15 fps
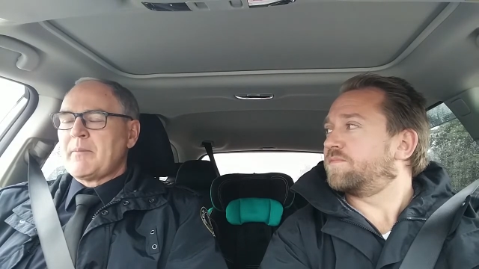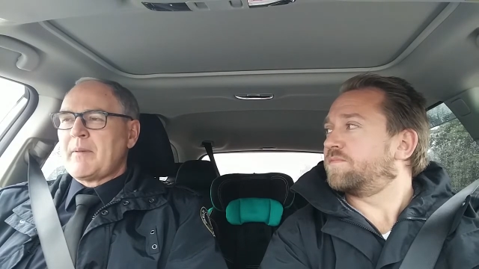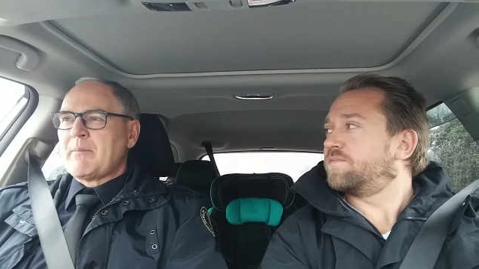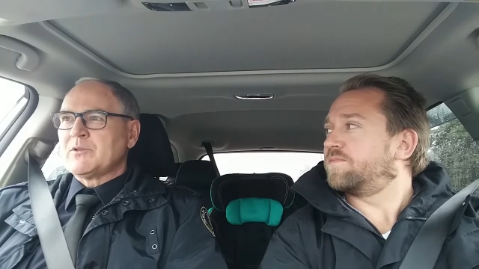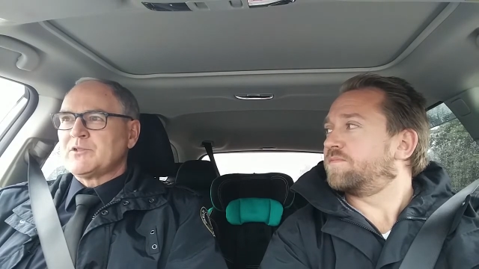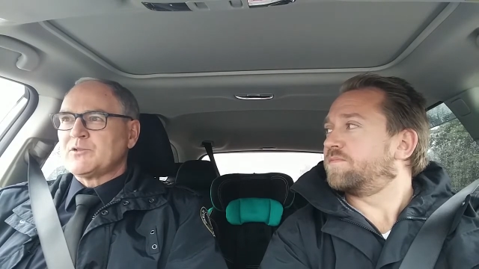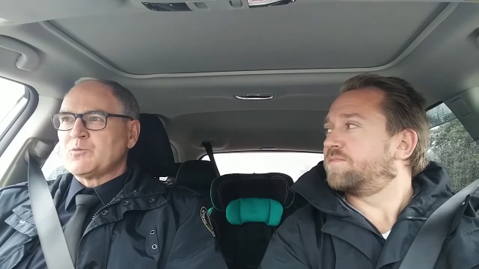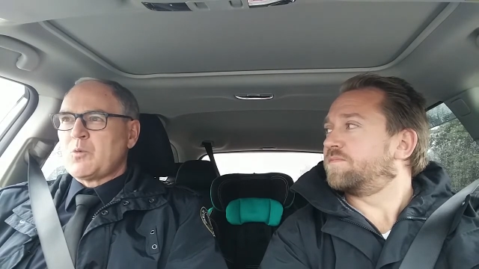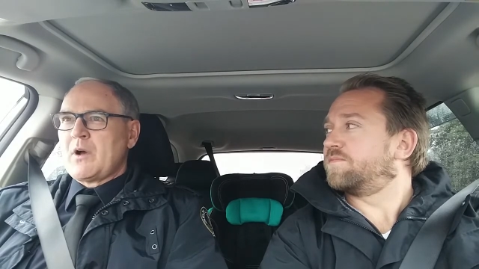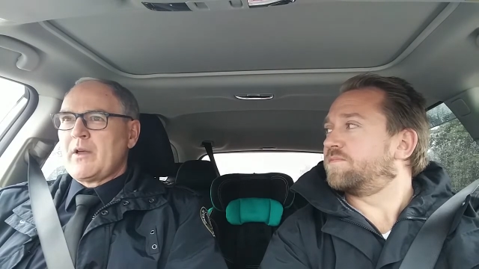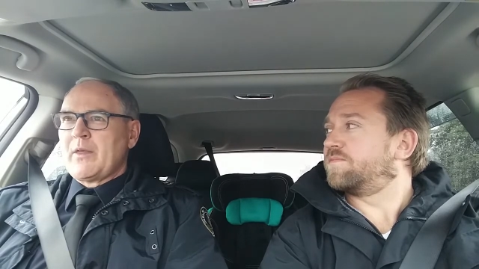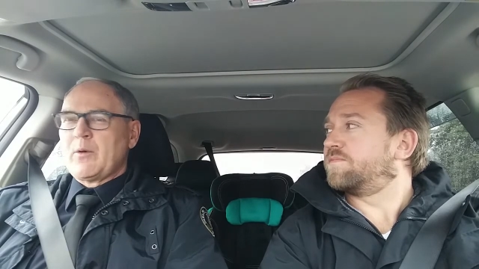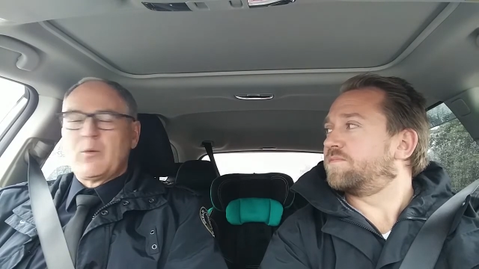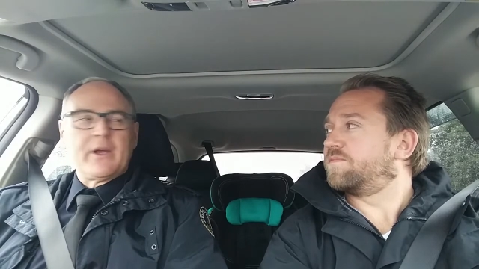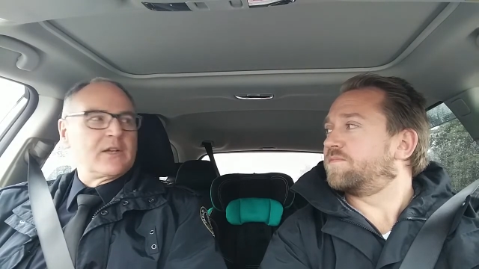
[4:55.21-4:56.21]
Speaker 1: members as
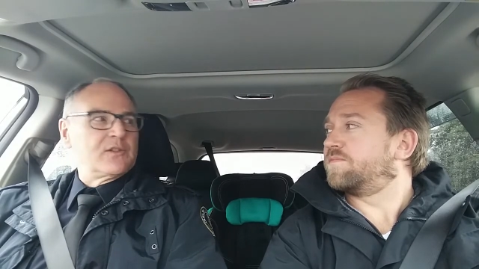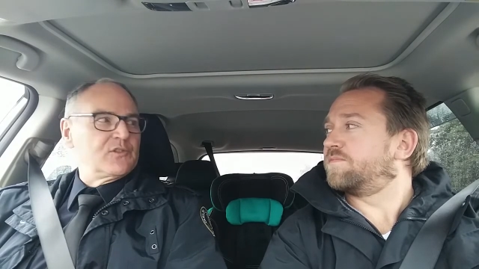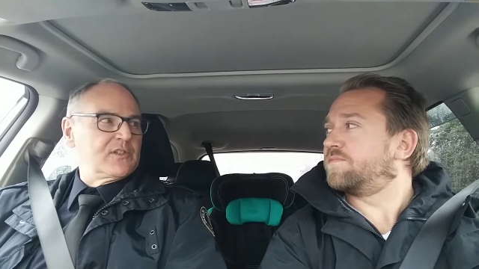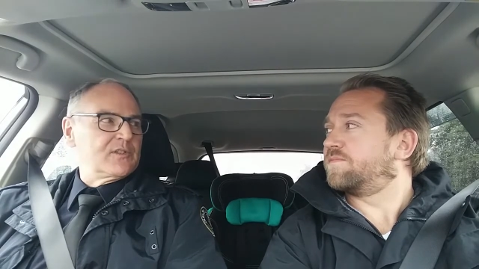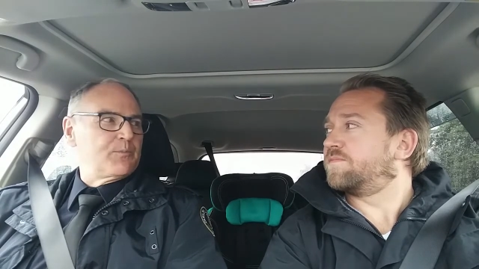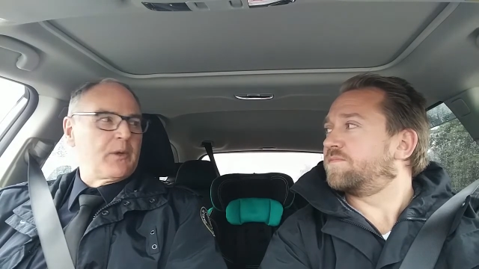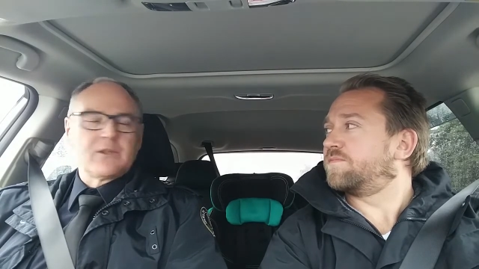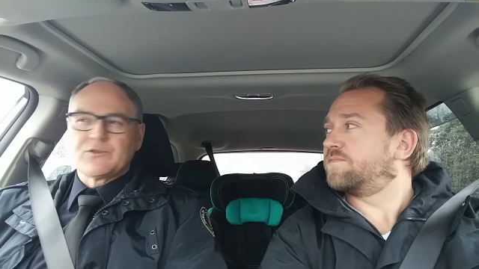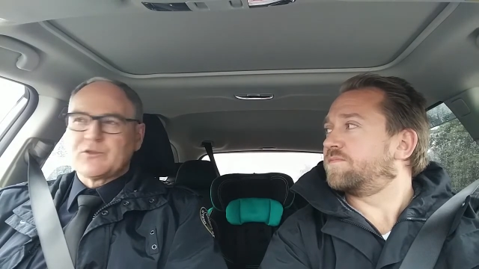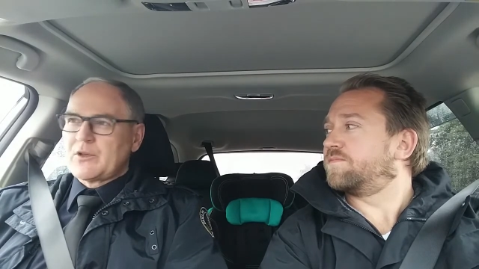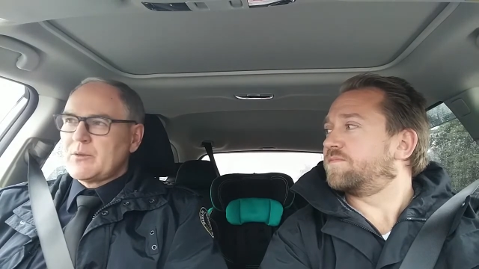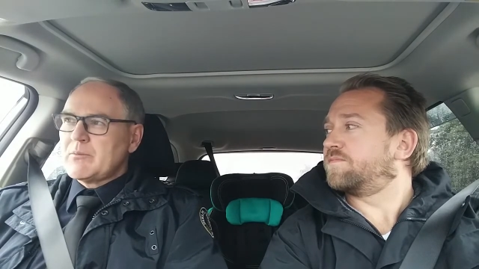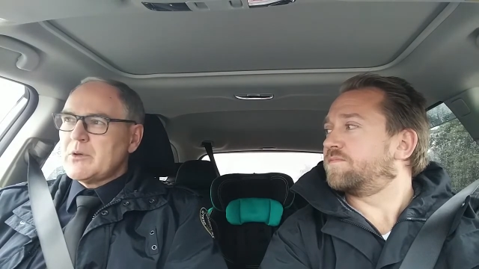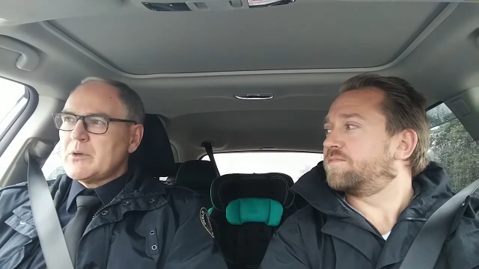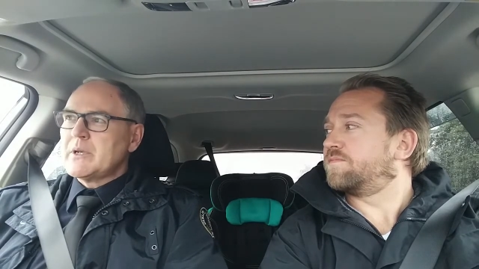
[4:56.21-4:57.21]
well that we exist because the
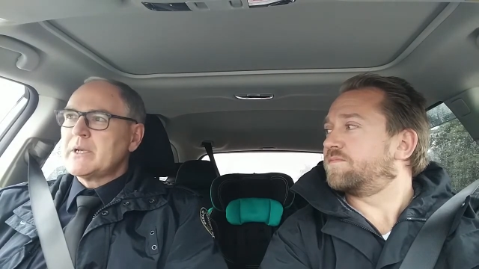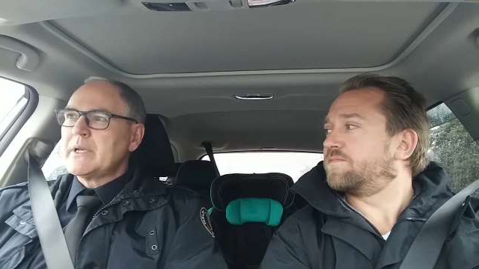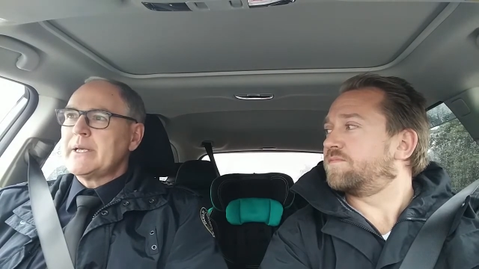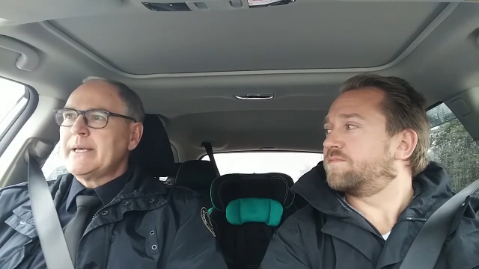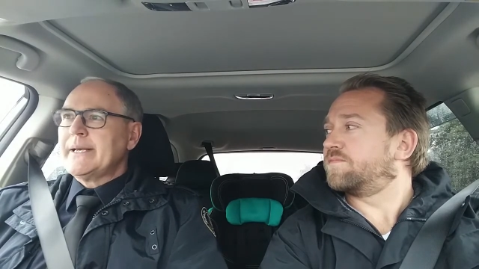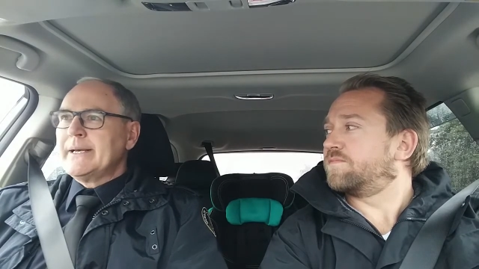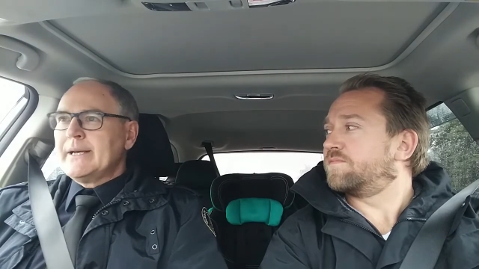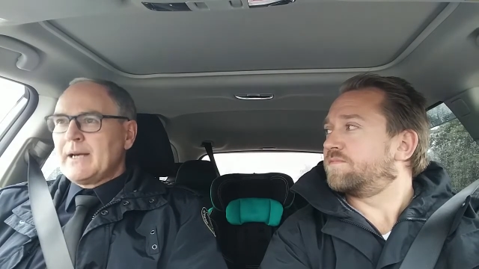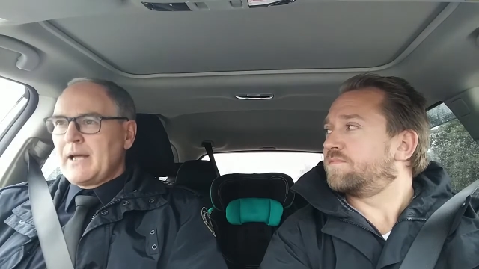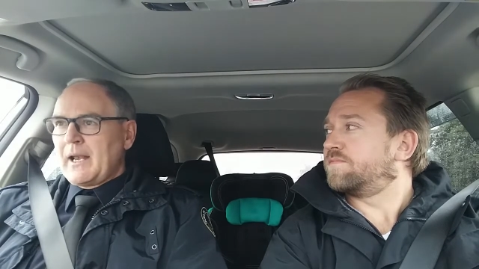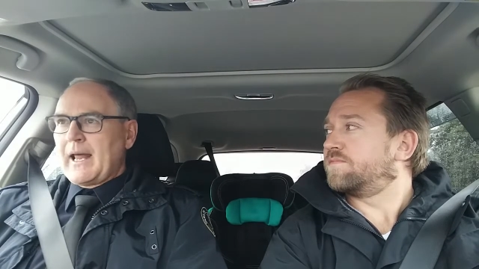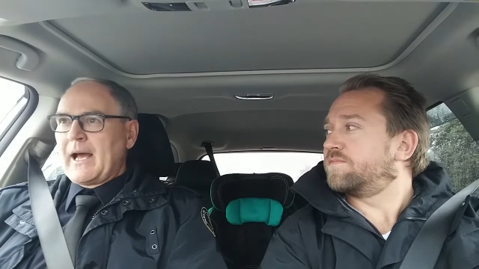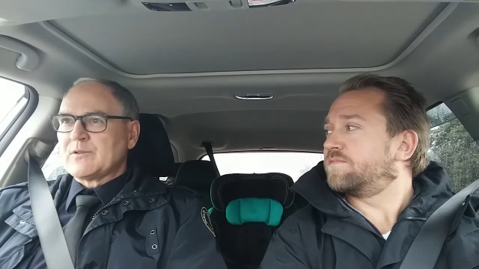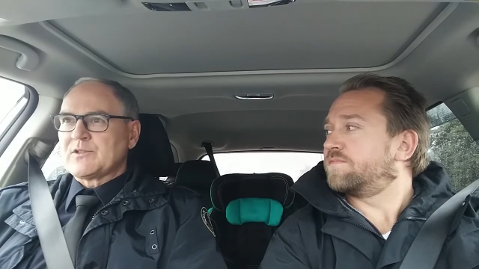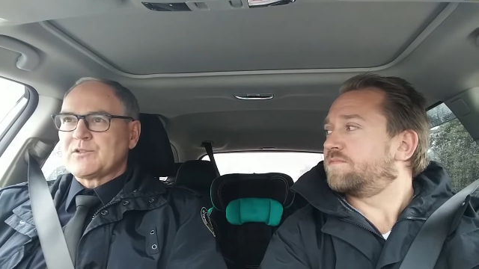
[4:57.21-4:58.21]
community
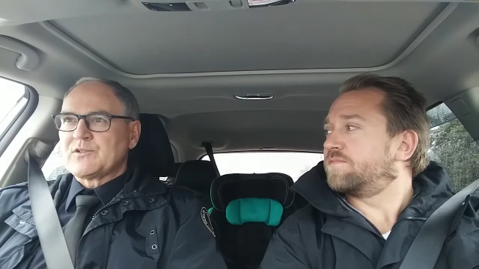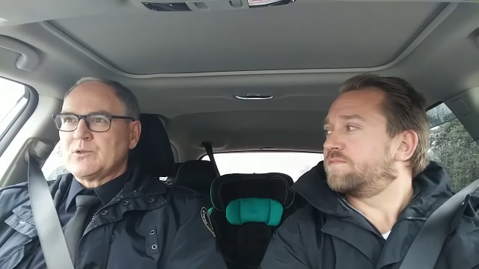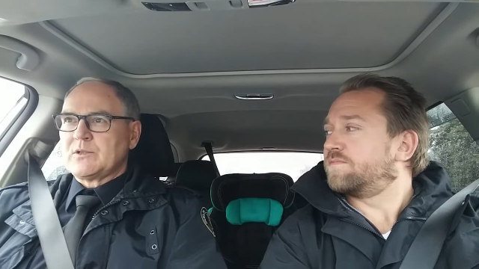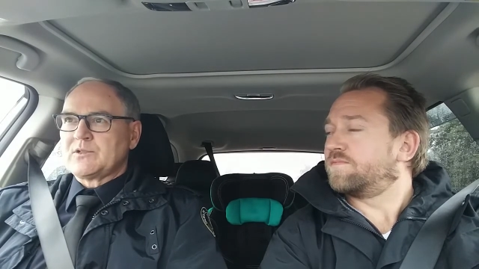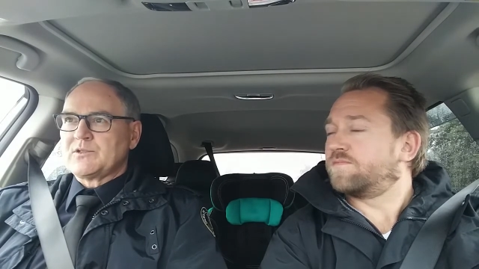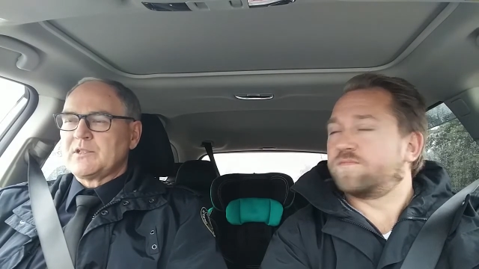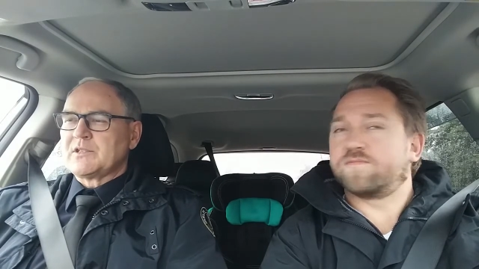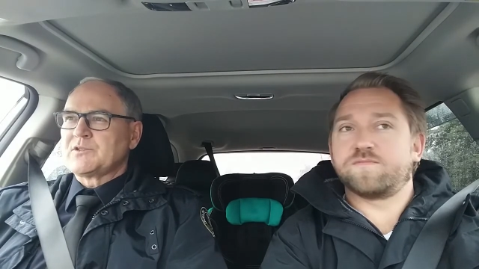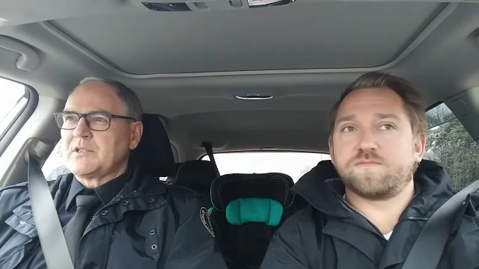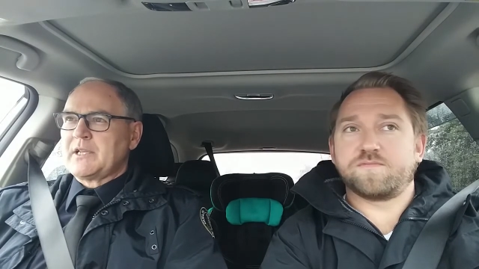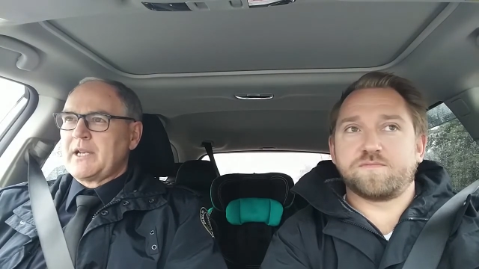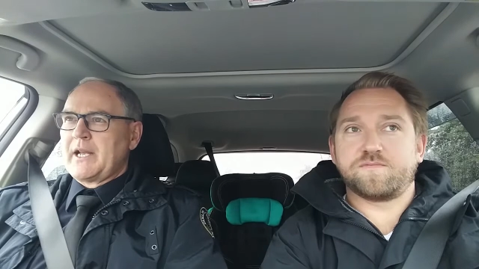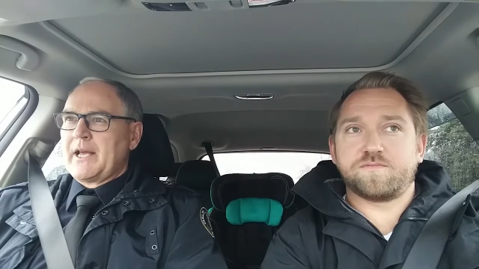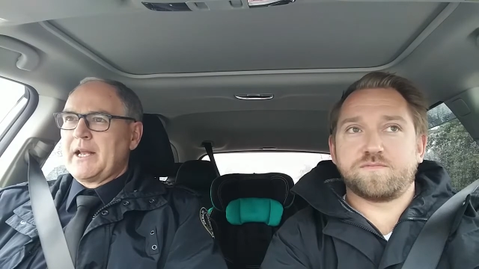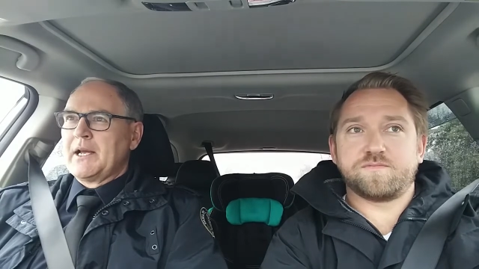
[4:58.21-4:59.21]
allows us to exist
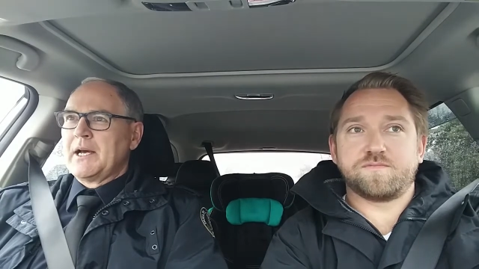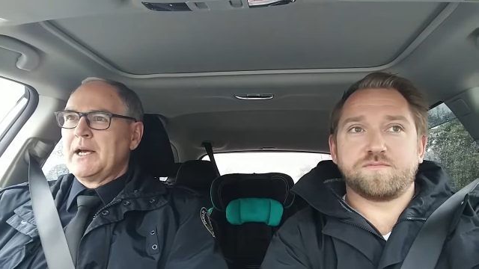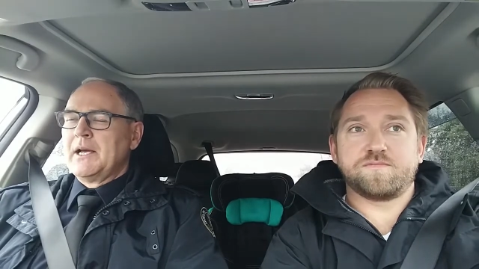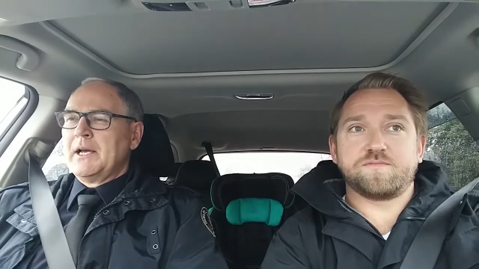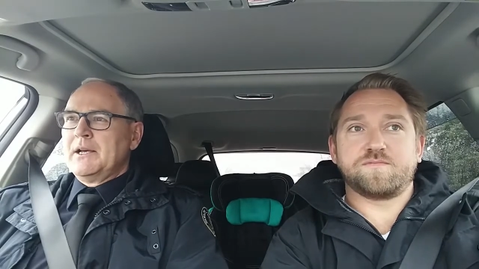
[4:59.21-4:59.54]
And uh,